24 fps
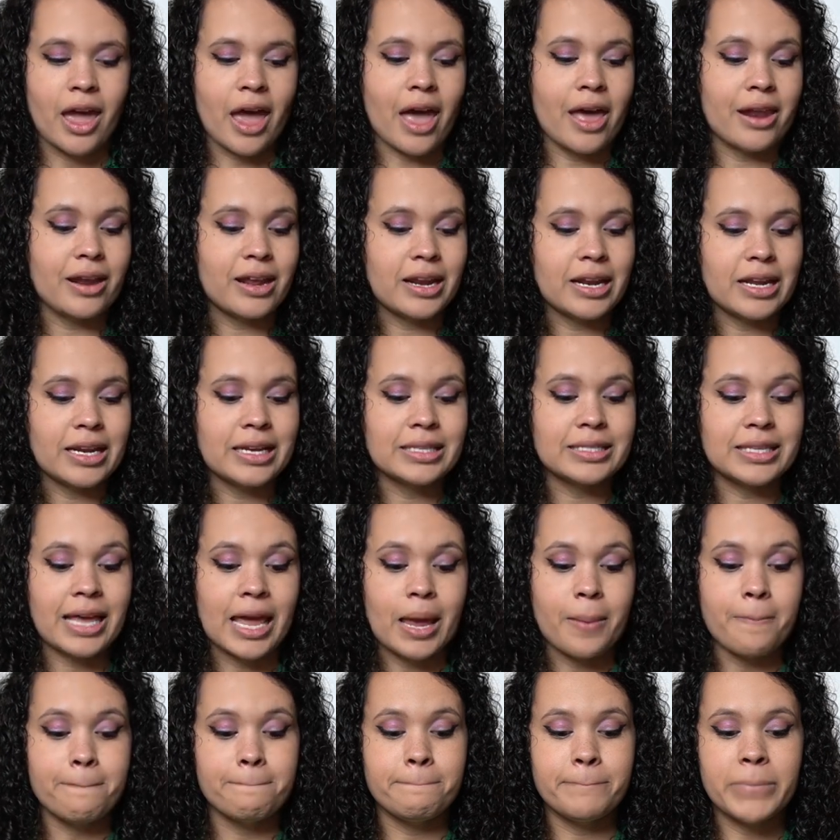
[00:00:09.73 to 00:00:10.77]
and it is
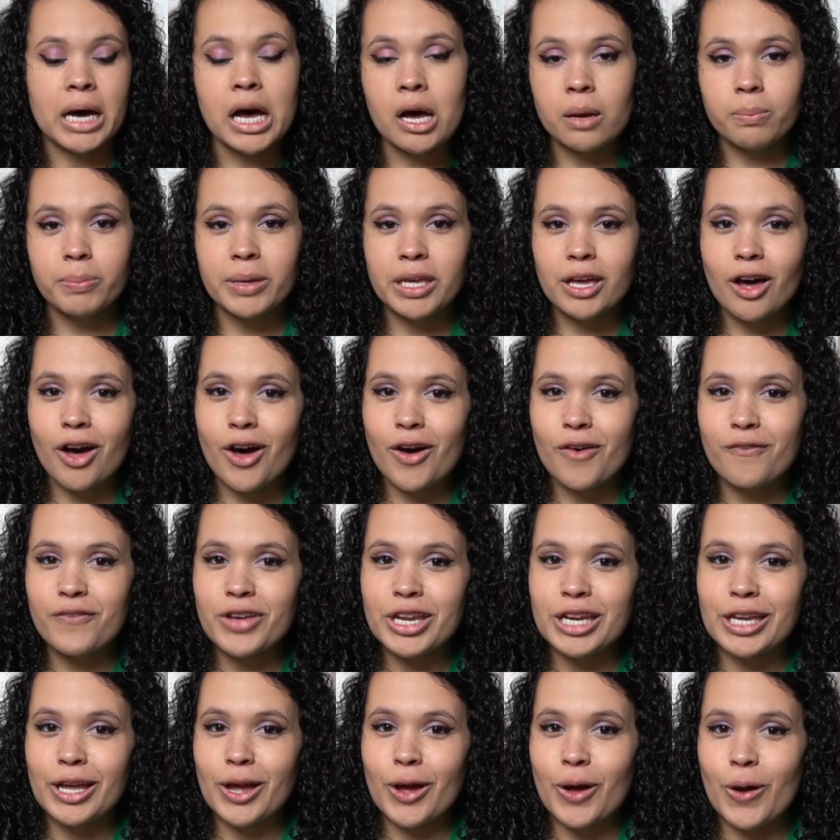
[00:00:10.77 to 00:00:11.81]
a puppy haul
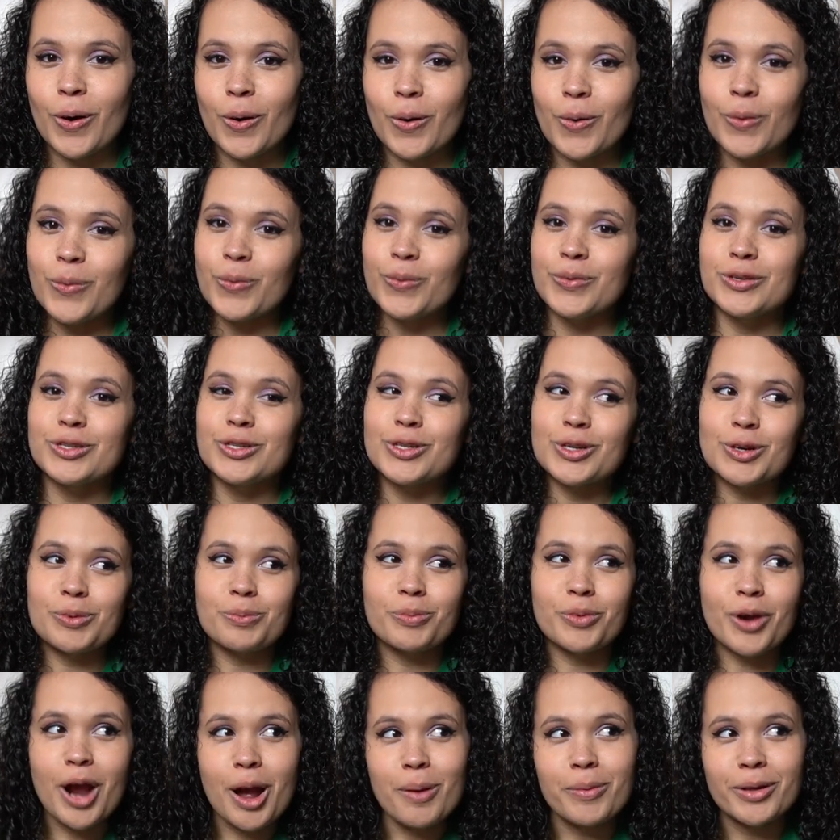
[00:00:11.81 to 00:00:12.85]
video, which you can
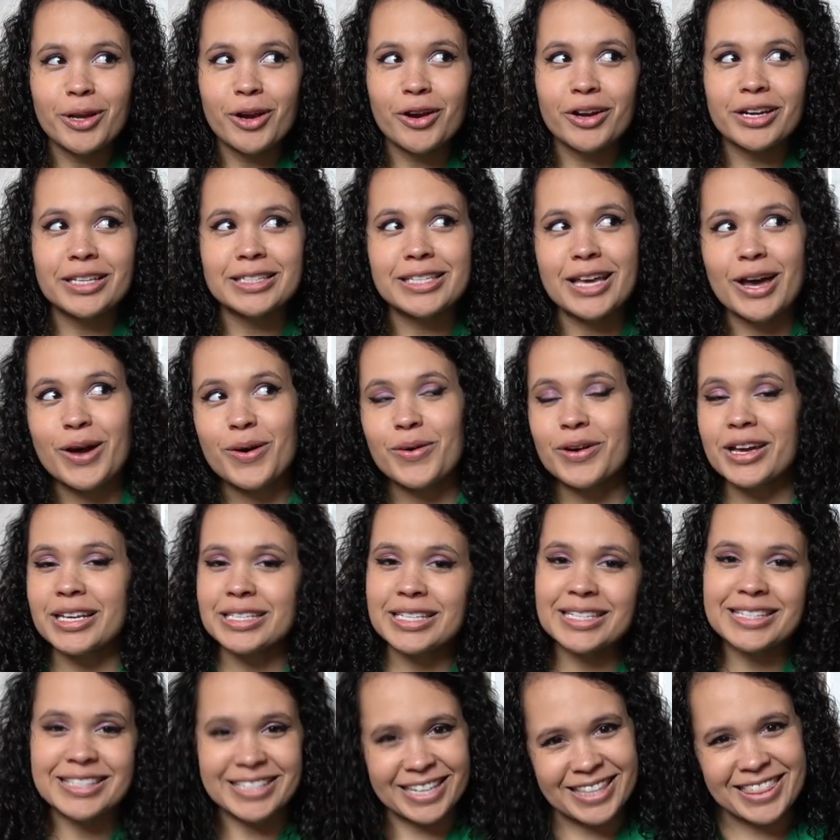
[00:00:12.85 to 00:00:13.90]
probably already tell
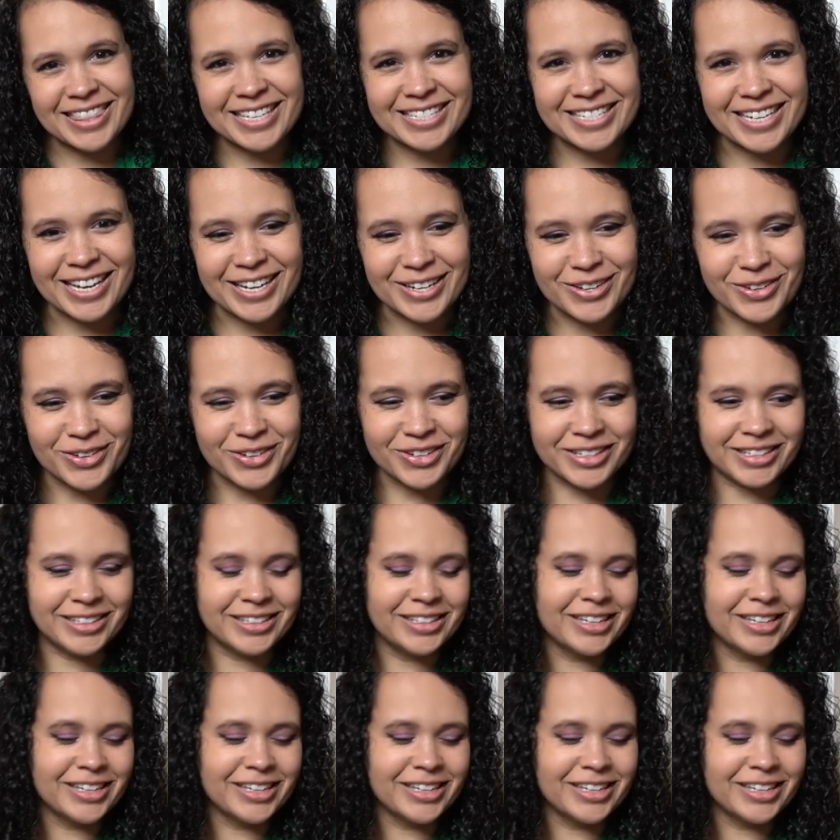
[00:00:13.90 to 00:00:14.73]
because it's in the title.